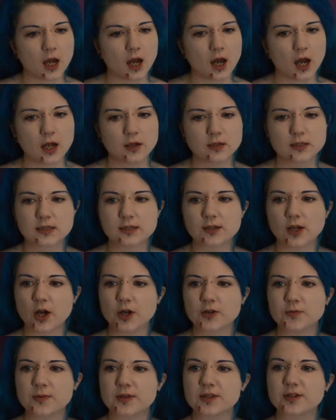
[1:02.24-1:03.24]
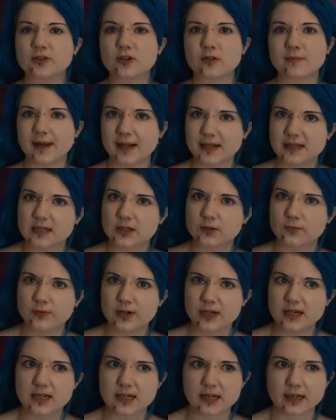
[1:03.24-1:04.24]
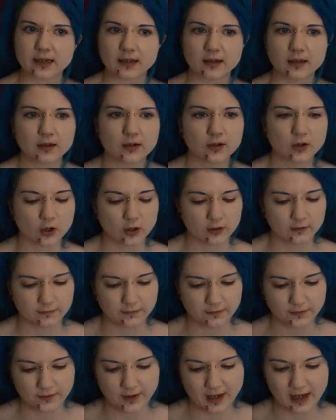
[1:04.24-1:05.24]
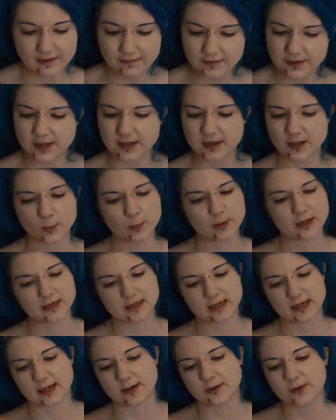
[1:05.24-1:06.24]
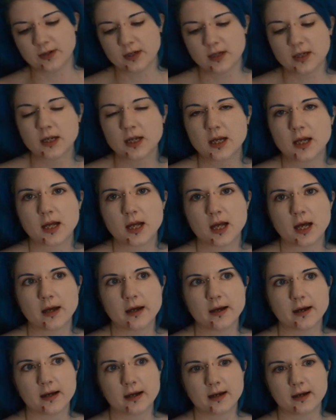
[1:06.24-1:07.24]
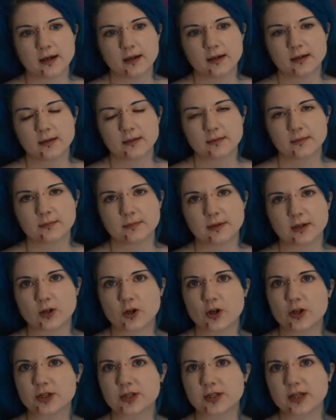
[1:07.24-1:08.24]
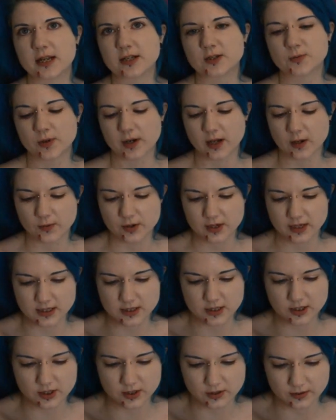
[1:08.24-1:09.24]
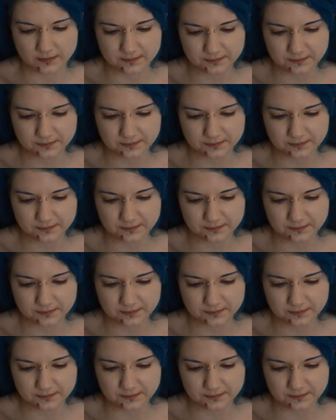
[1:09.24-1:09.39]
I would start with a dramatic reading of everything that went down, because that's what I wanted to do.